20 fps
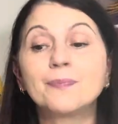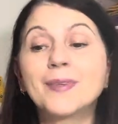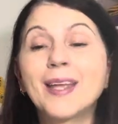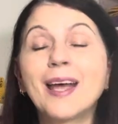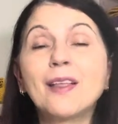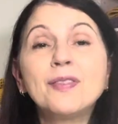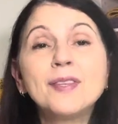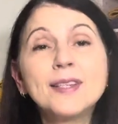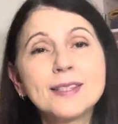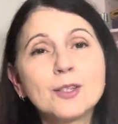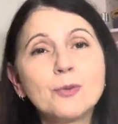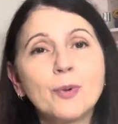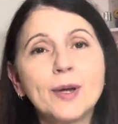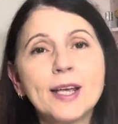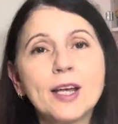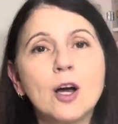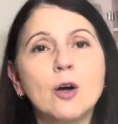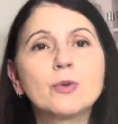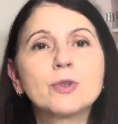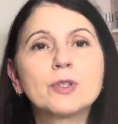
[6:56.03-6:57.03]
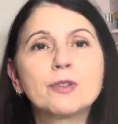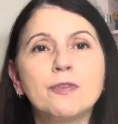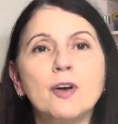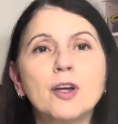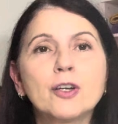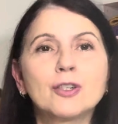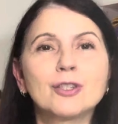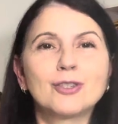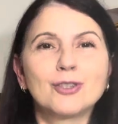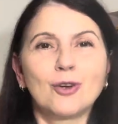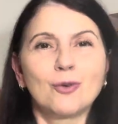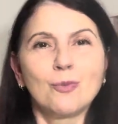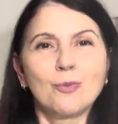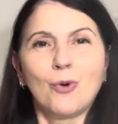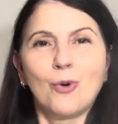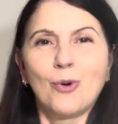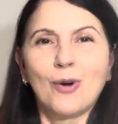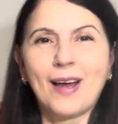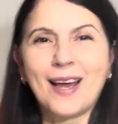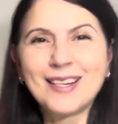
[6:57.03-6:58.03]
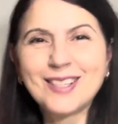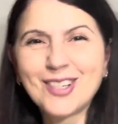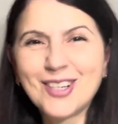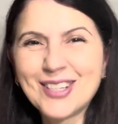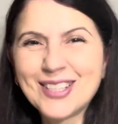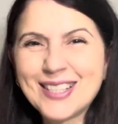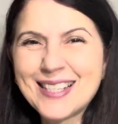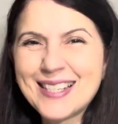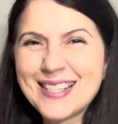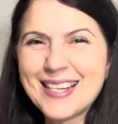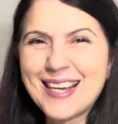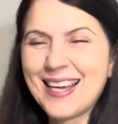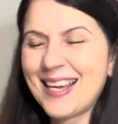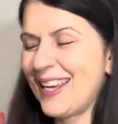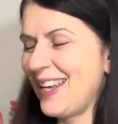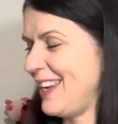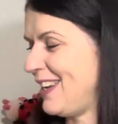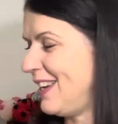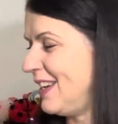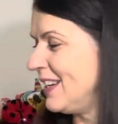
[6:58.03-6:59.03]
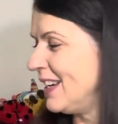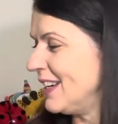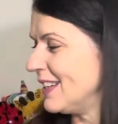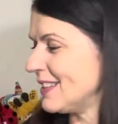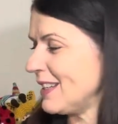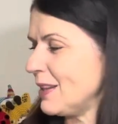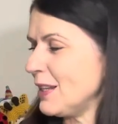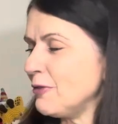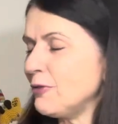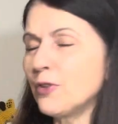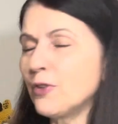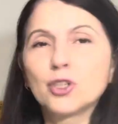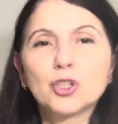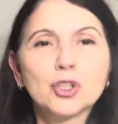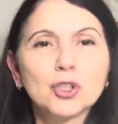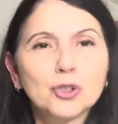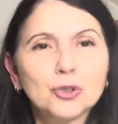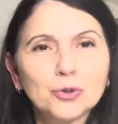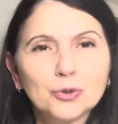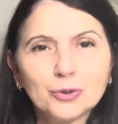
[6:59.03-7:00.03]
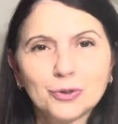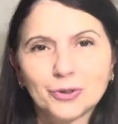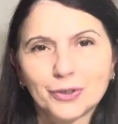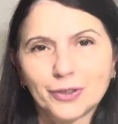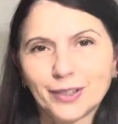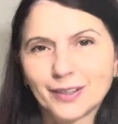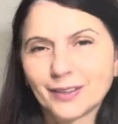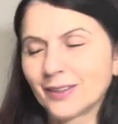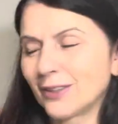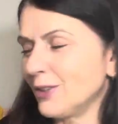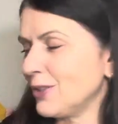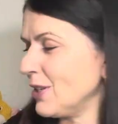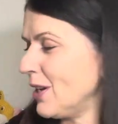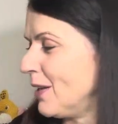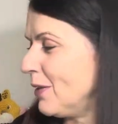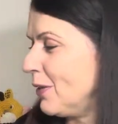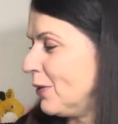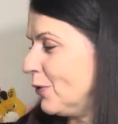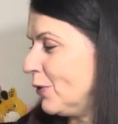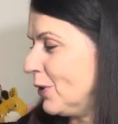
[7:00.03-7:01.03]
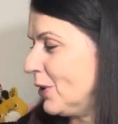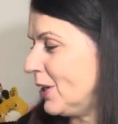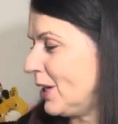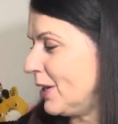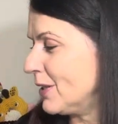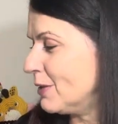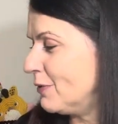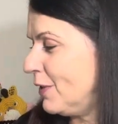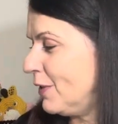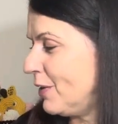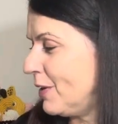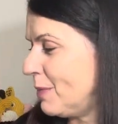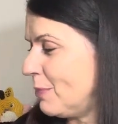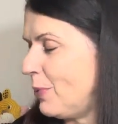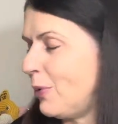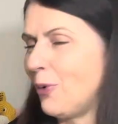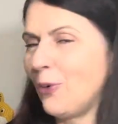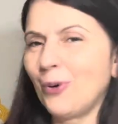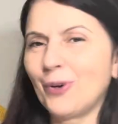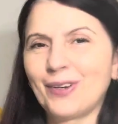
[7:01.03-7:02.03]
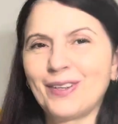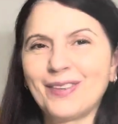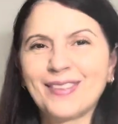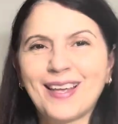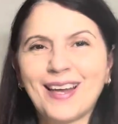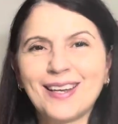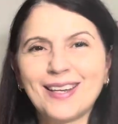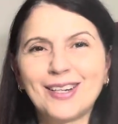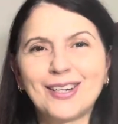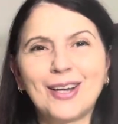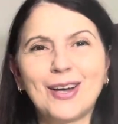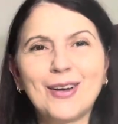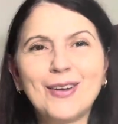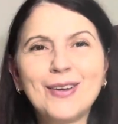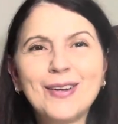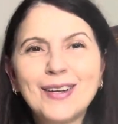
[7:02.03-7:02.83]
Now this week I was focused on more, as you can see here, something for the children, because I thought, you know, it's very important that, you know,